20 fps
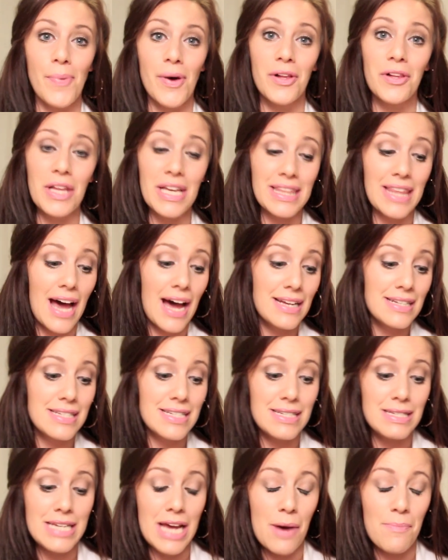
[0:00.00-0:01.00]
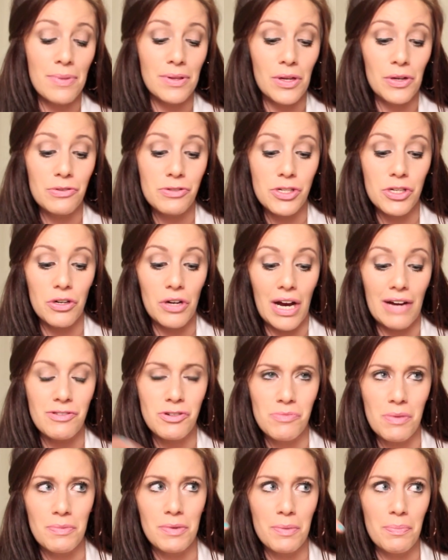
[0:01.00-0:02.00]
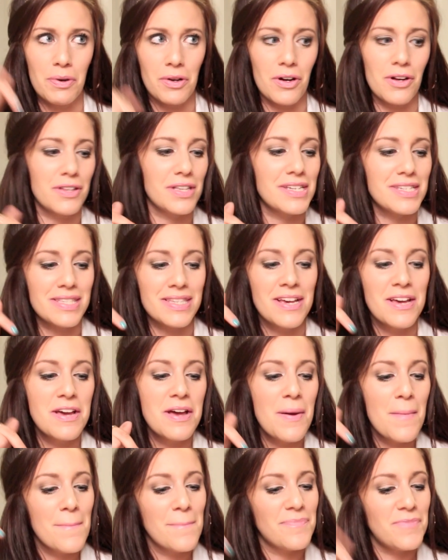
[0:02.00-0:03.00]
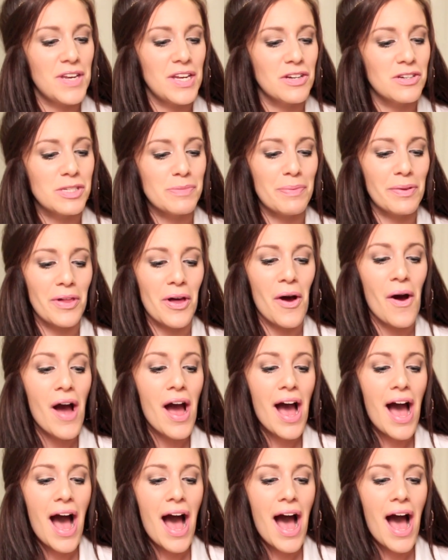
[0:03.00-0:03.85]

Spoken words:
I'll link that down below too. I have to remember to put all these videos below.